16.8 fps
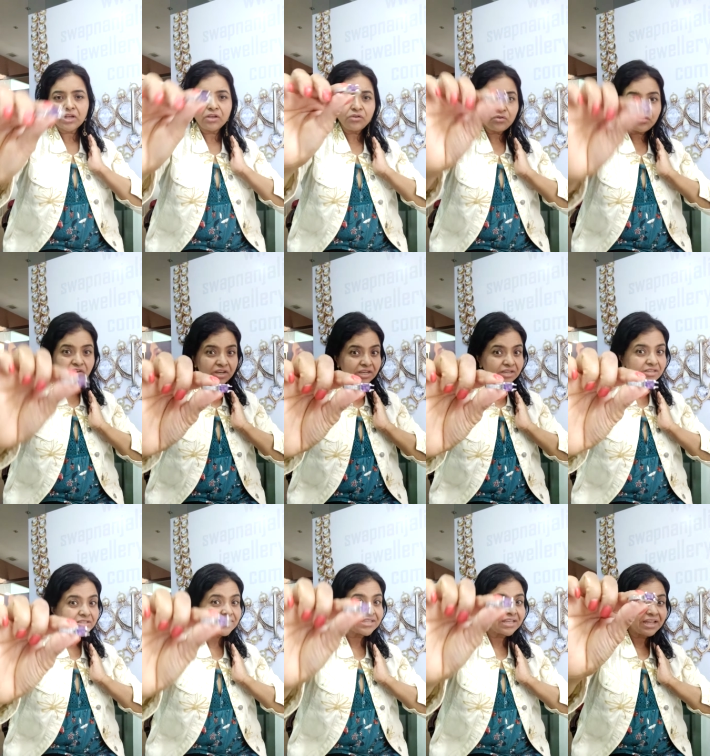
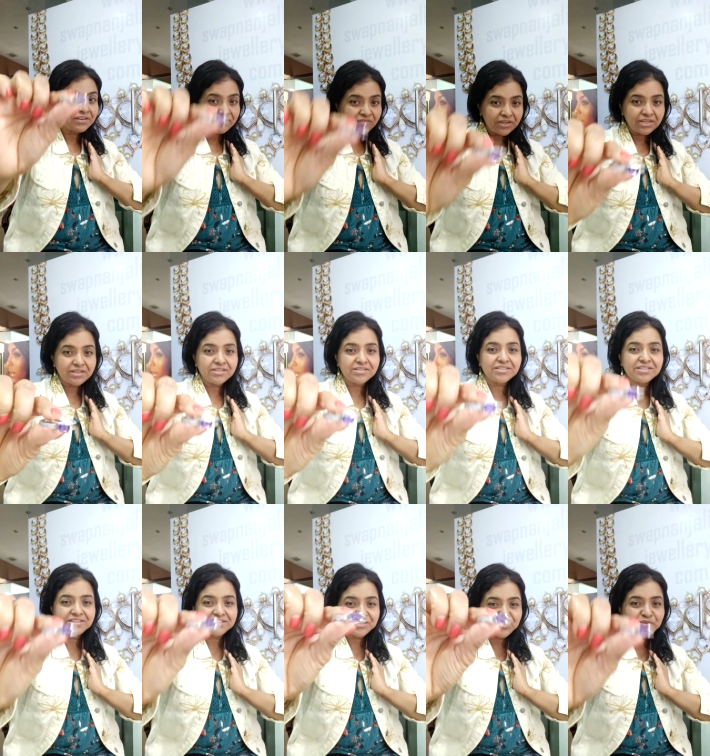Uranus and Venus
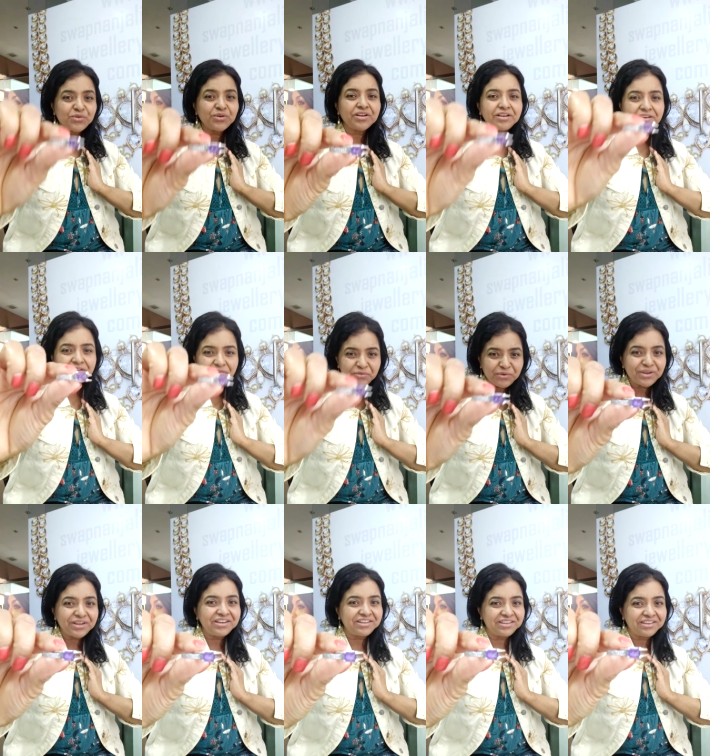is a really,
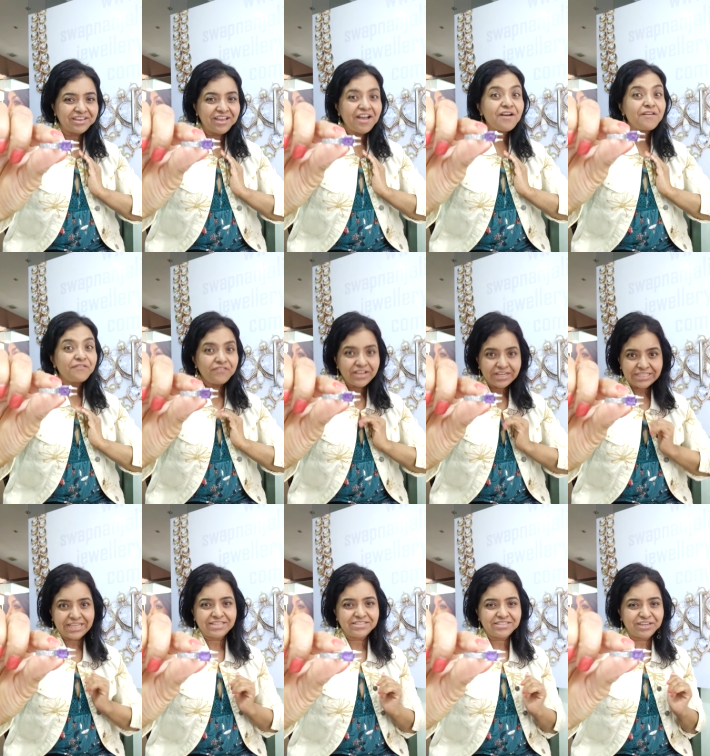really
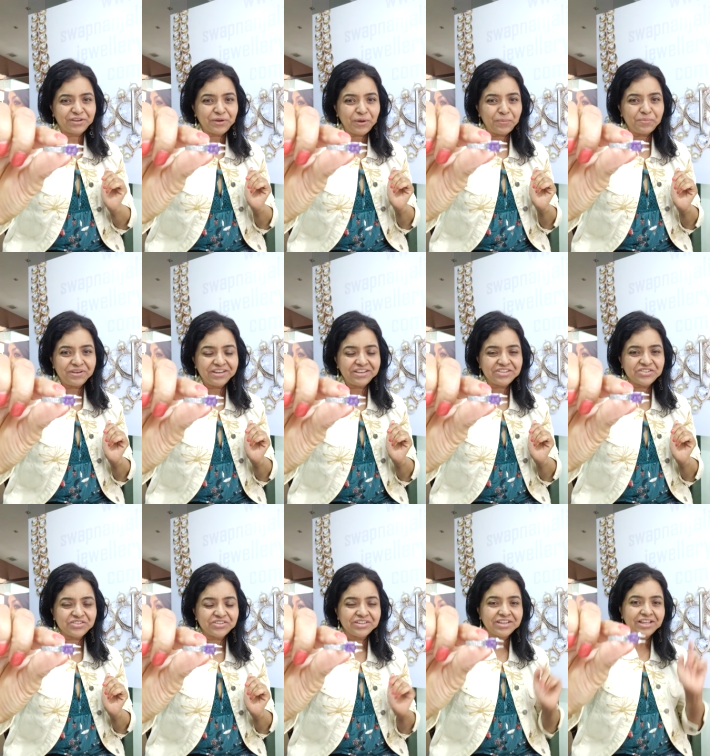fantastic
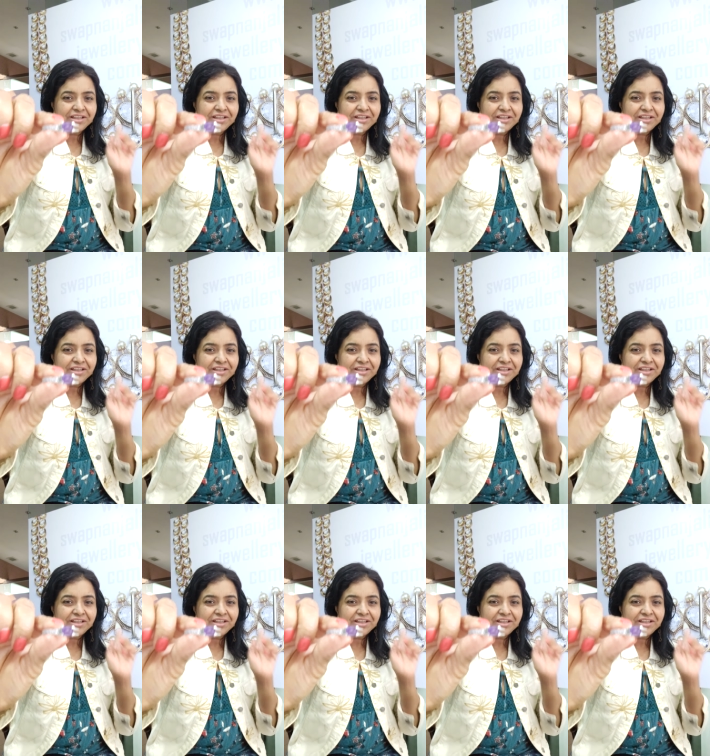combination.